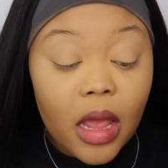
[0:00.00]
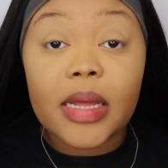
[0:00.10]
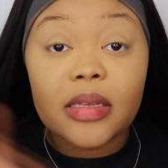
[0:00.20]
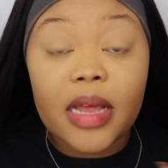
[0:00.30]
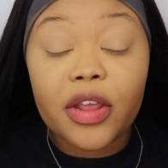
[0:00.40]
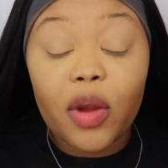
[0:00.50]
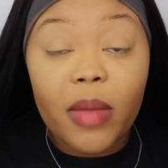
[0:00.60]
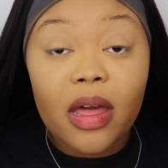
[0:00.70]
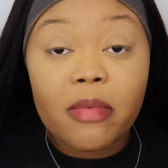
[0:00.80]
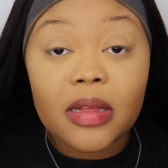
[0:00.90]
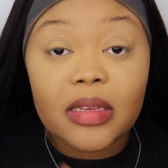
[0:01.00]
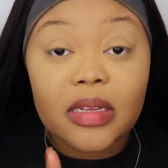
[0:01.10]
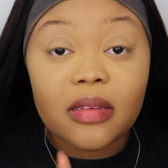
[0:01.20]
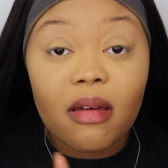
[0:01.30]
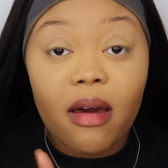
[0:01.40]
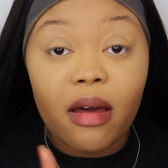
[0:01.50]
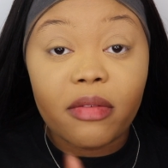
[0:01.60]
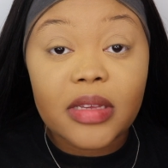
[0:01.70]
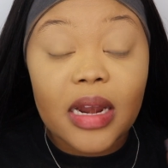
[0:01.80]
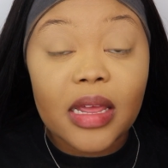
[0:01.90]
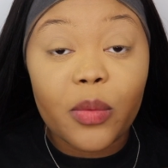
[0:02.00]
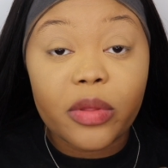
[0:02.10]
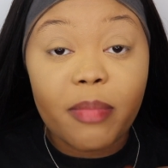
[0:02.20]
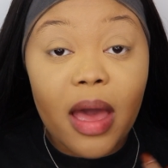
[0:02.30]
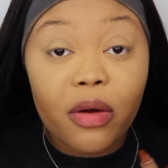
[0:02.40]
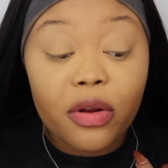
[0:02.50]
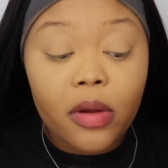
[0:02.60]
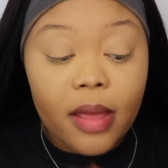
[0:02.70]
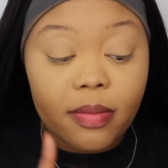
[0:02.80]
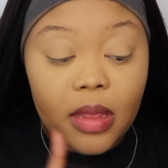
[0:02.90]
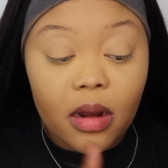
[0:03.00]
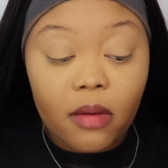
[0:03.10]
And setting your makeup consists of setting it with powder and then,